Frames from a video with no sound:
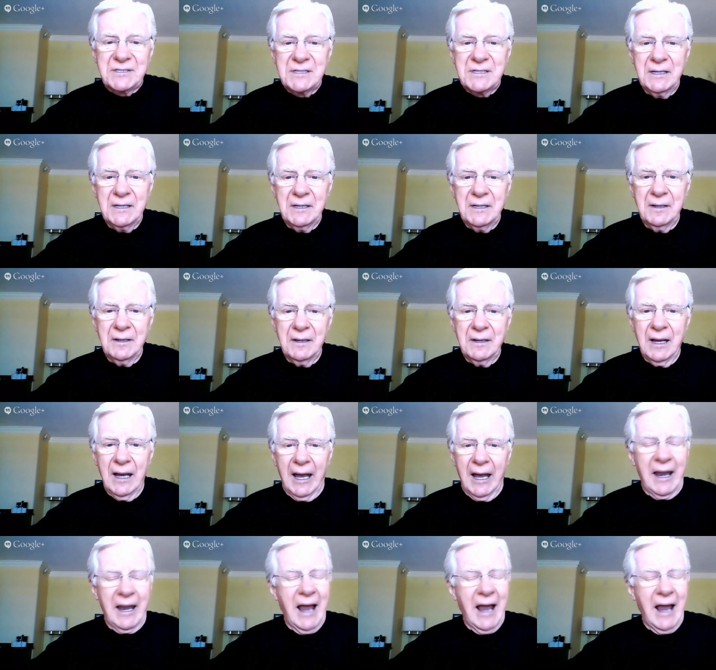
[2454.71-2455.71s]
And I was
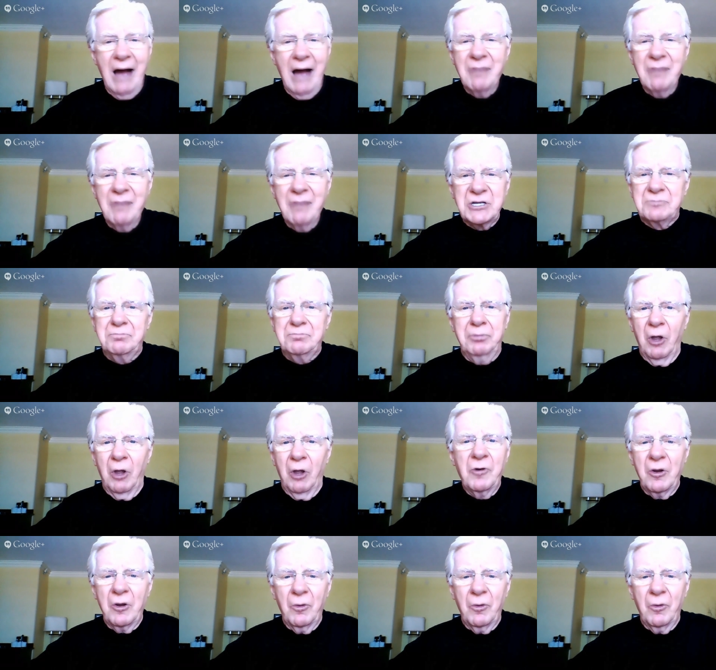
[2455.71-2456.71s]
just blown away. When
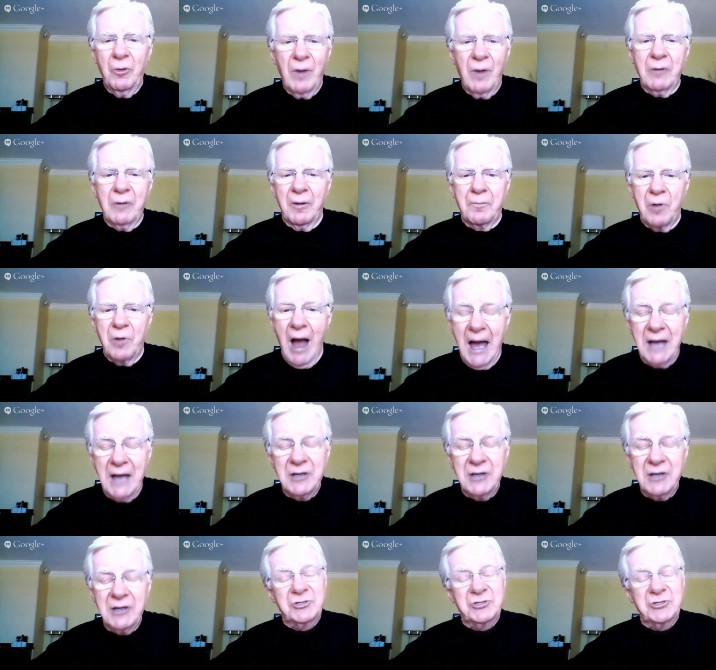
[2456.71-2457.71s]
Brian, you shared it with
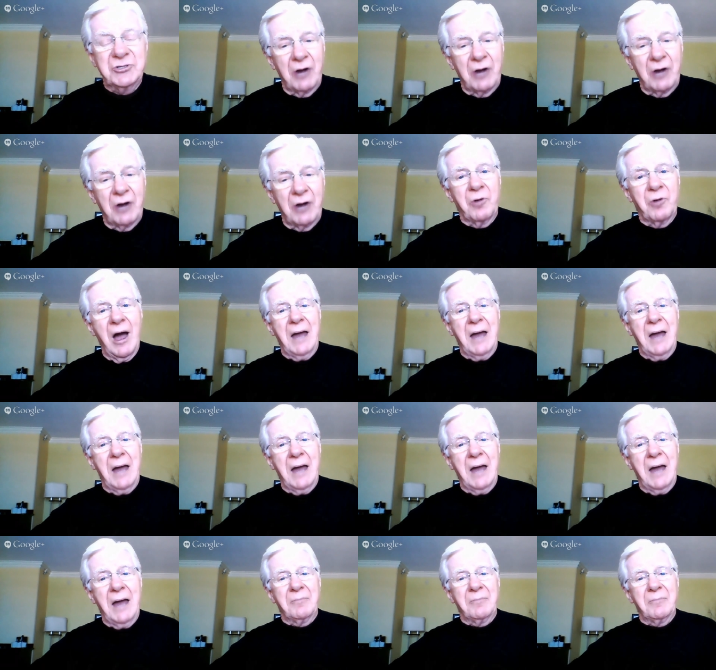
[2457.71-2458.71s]
Brian, my son first,